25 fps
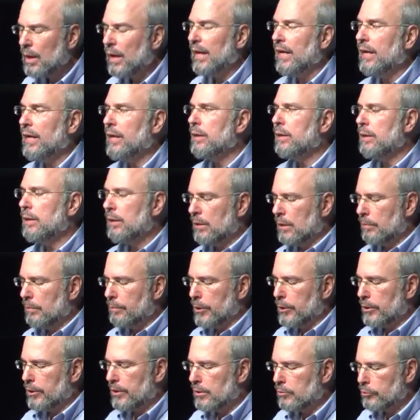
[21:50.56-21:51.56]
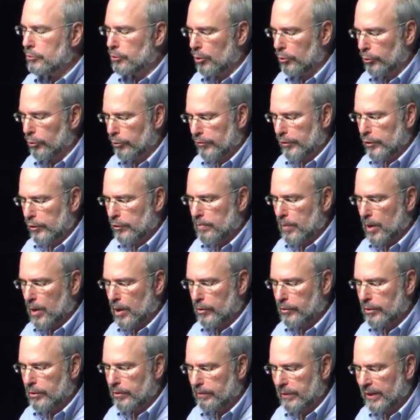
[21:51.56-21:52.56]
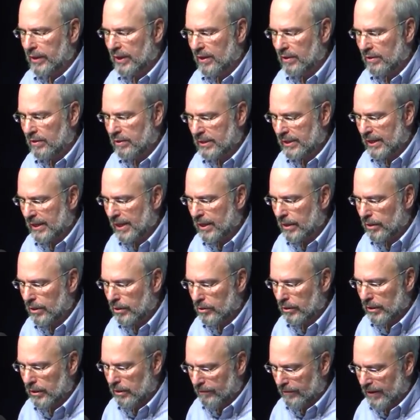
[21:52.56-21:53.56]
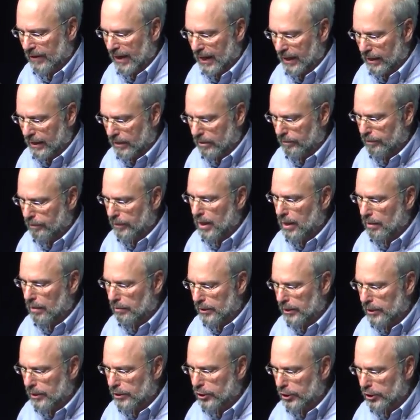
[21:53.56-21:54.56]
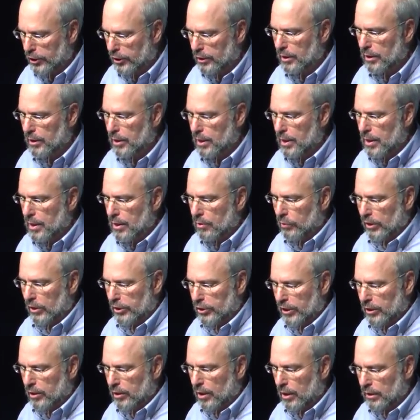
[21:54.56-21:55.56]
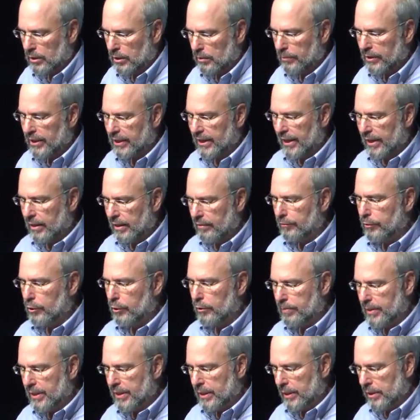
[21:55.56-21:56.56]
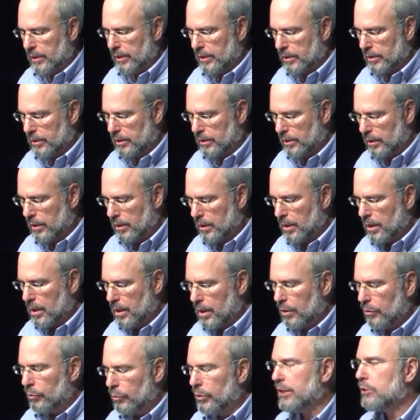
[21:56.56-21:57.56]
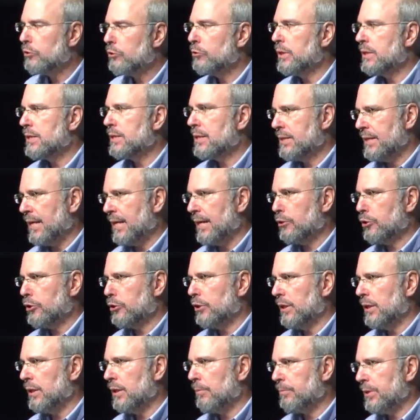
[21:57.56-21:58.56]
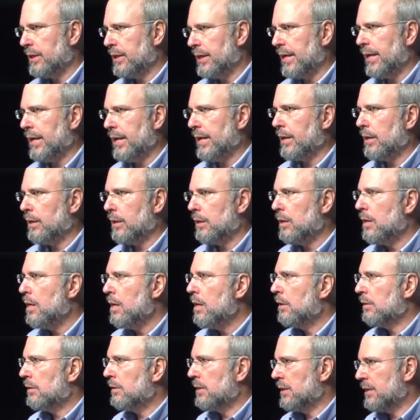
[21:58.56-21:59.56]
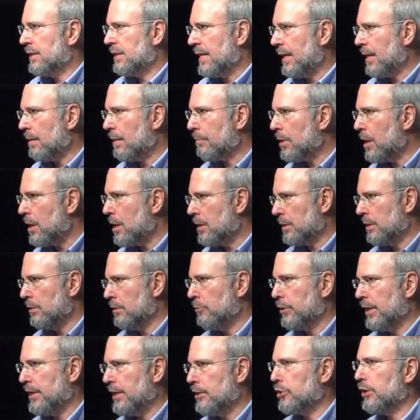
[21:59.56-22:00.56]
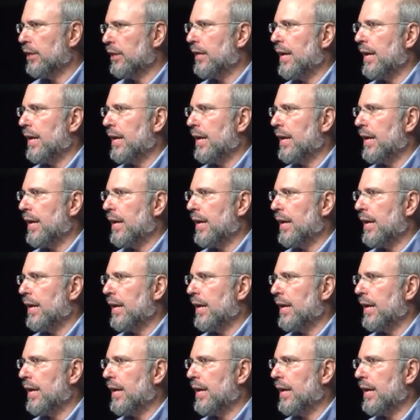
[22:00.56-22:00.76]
In the Birth Control Review, Margaret Sanger, in fact, published what she called a plan for peace, which was essentially a plan to set up concentration